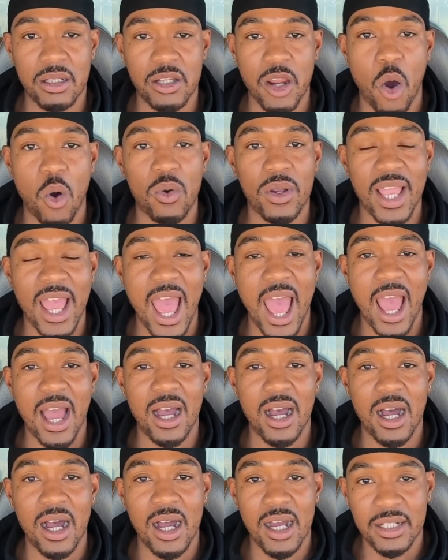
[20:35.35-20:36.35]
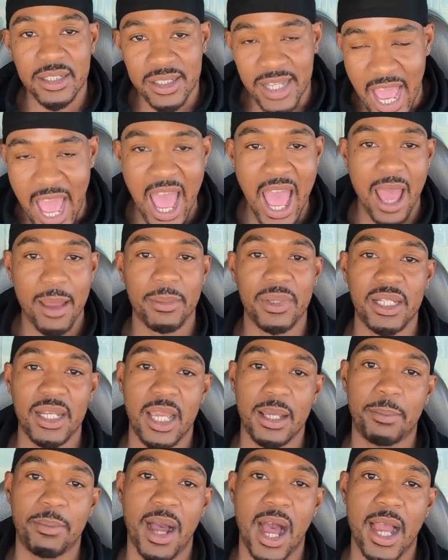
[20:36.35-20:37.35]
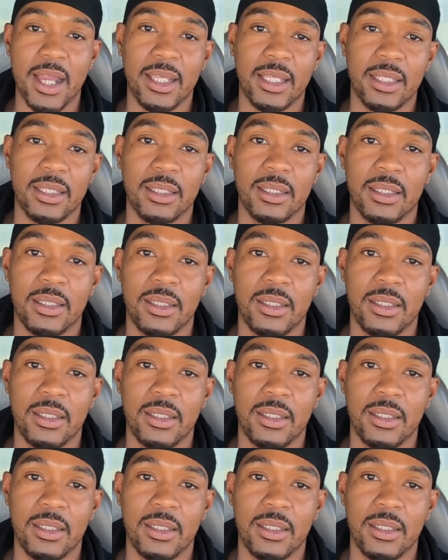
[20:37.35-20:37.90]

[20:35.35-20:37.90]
don't got a dime in their pocket.